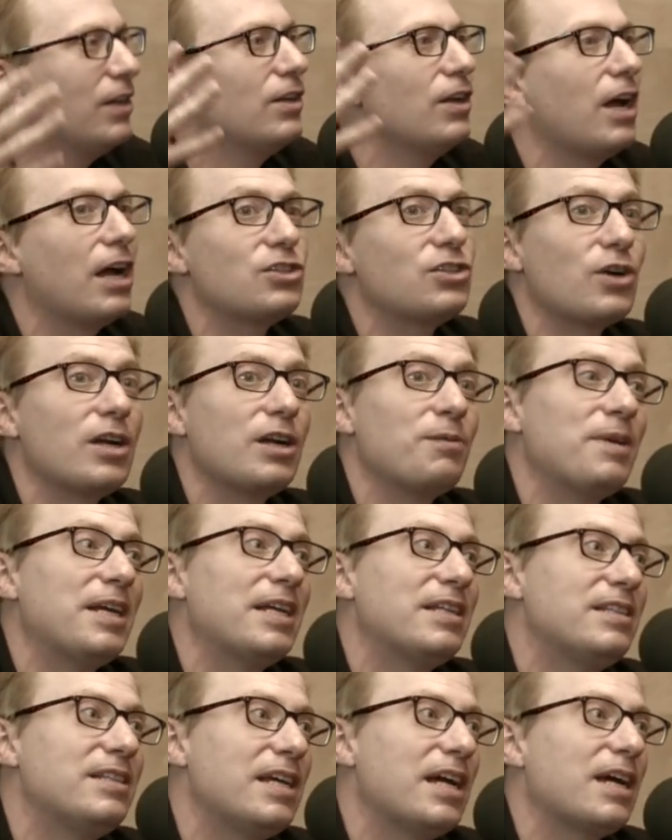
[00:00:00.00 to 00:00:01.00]
Not trying to be
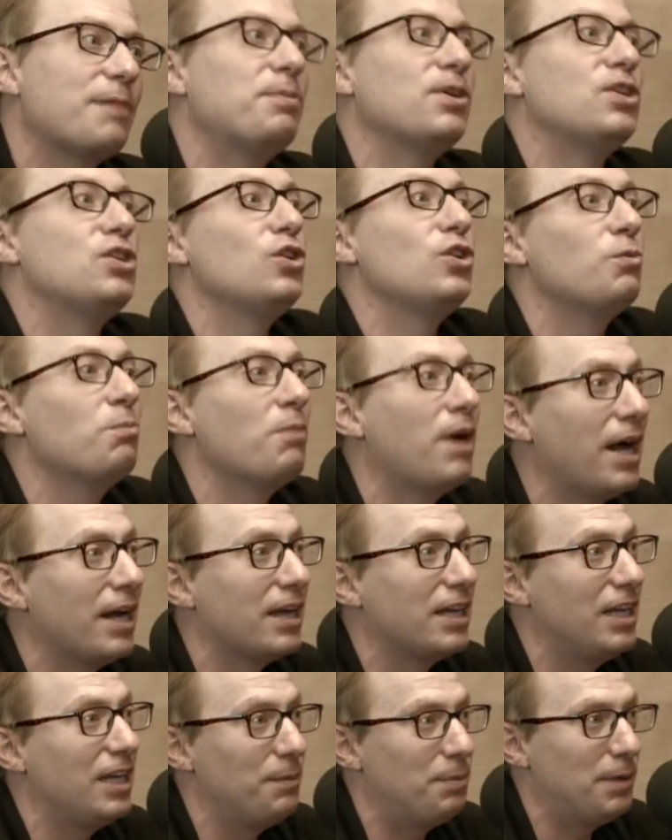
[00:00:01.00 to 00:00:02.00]
a dick, but do you
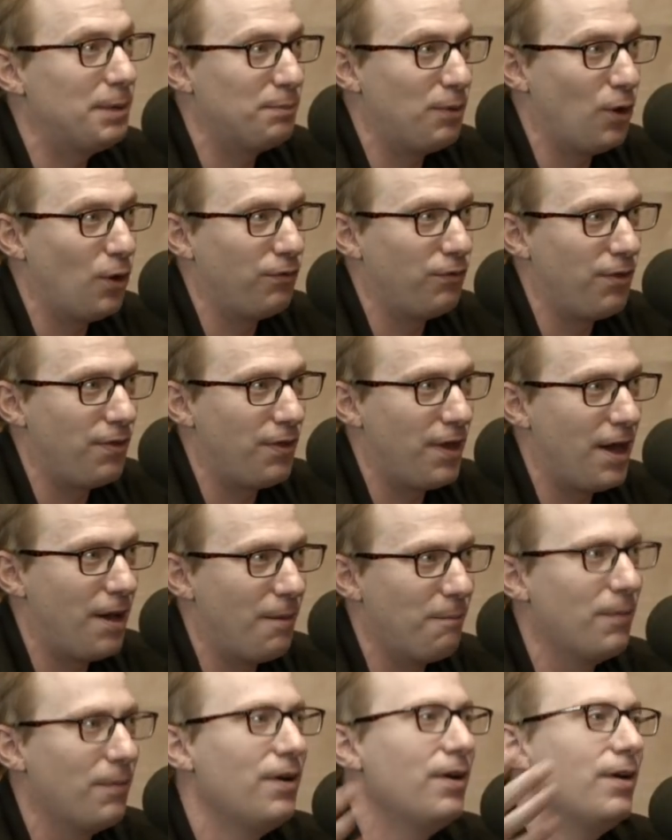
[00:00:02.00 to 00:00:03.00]
mind keeping both of
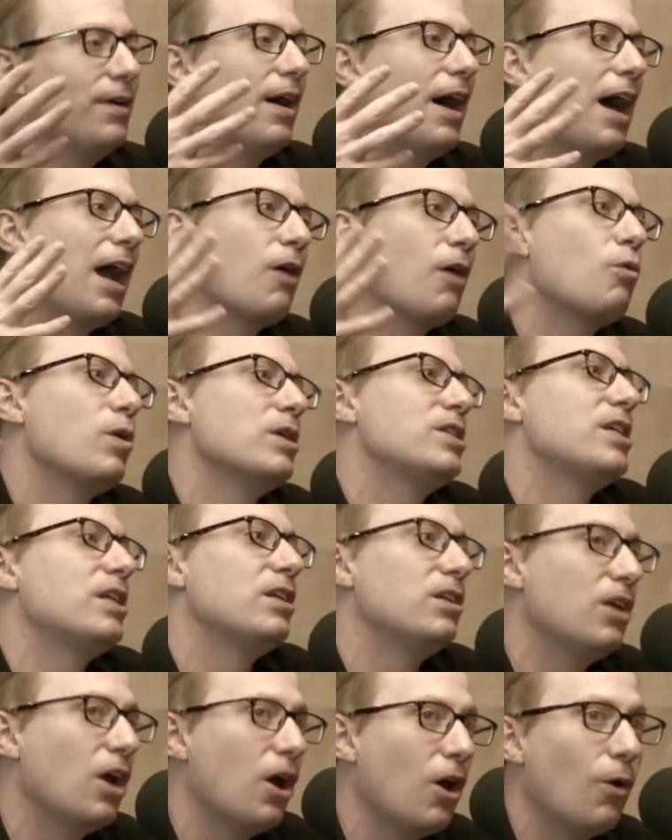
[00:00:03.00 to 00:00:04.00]
them? Iowa
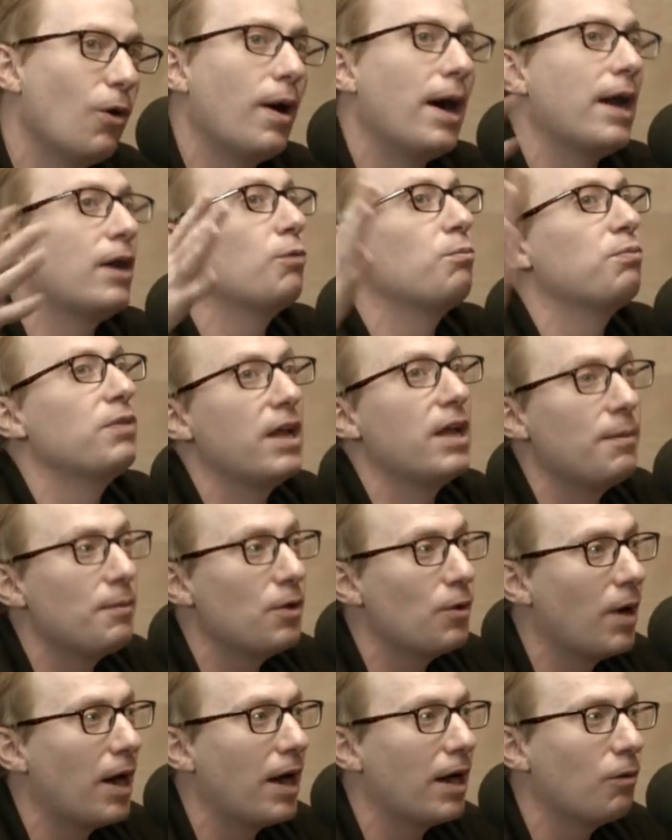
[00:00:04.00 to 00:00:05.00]
said, no, I don't blame
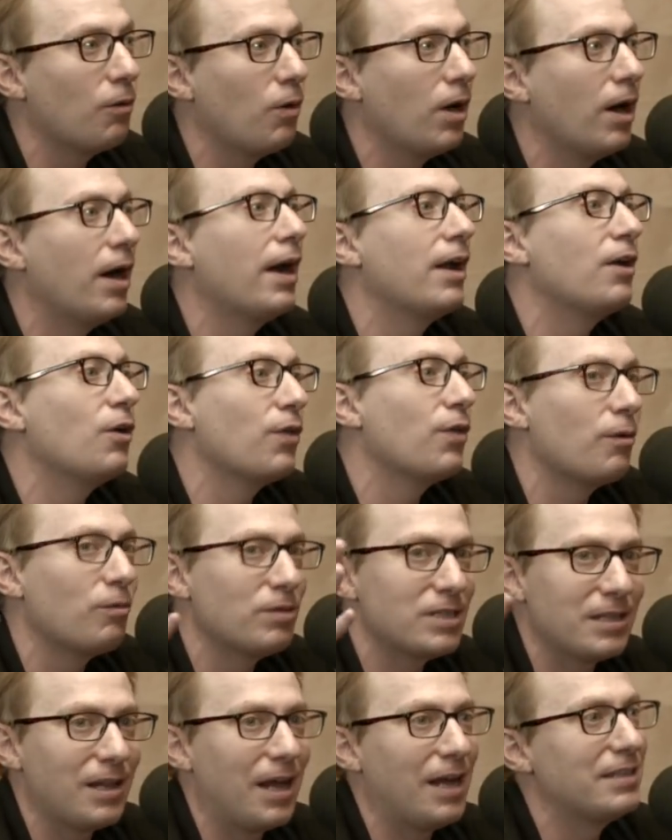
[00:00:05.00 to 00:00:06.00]
you, Iowa. I know that
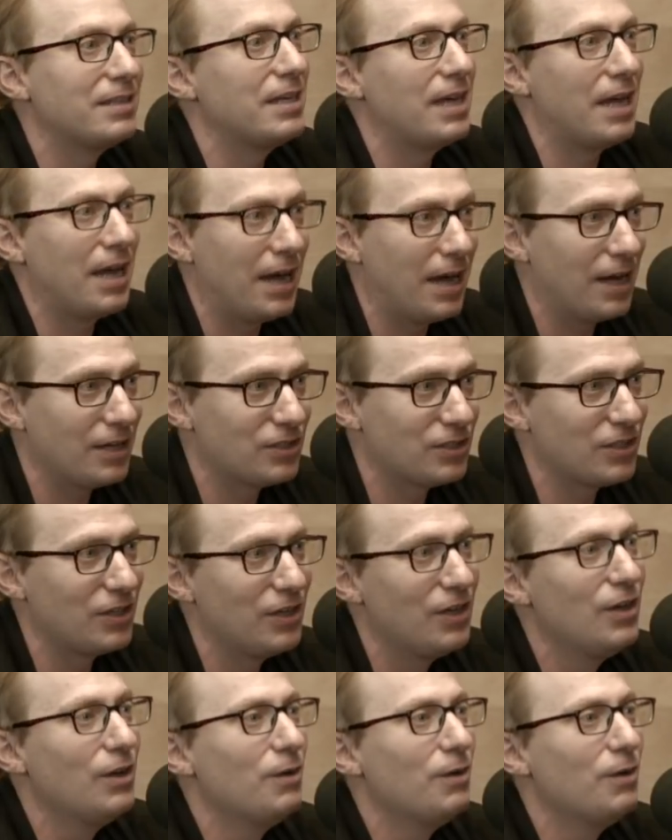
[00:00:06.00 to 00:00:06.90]
was a lot to ask.